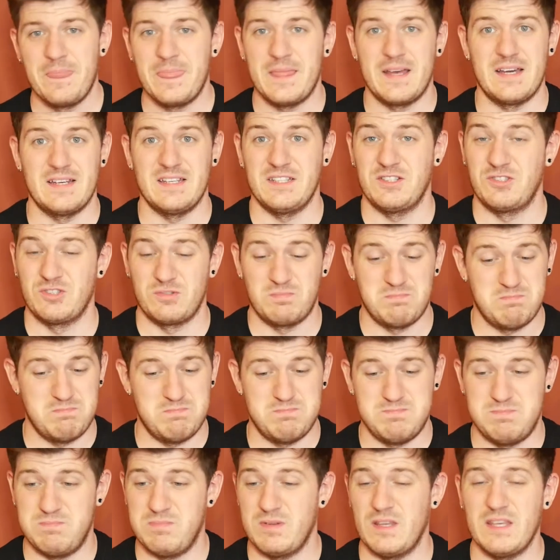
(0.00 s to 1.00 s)
and
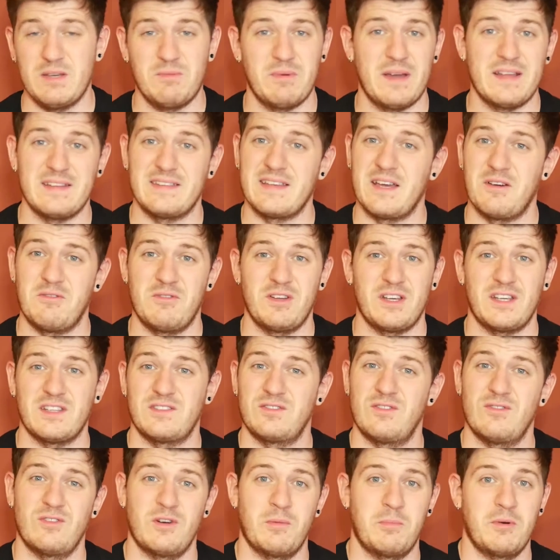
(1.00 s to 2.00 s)
he went down like a
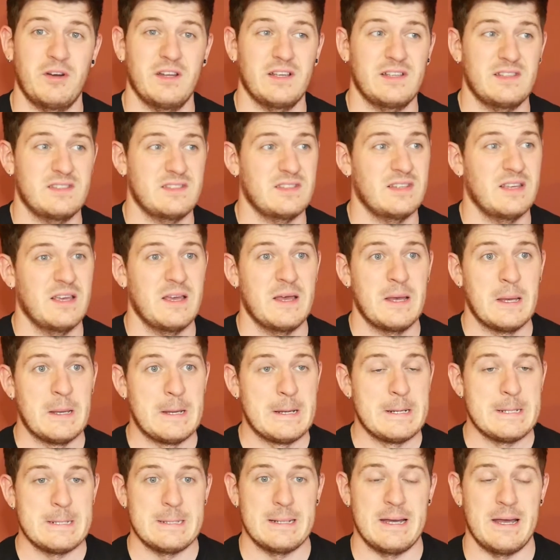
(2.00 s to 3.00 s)
ton of bricks.
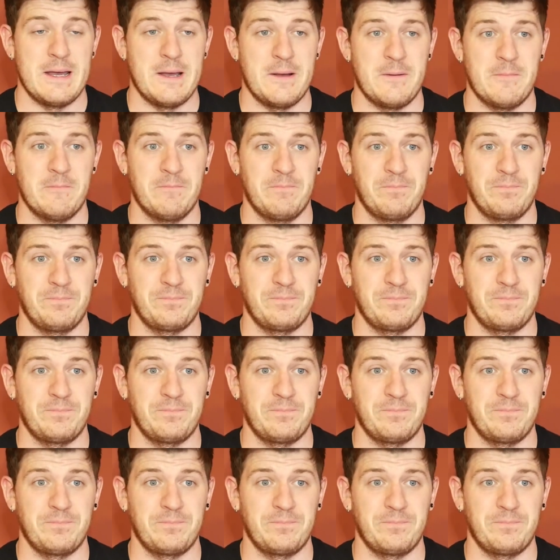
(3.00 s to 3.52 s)
It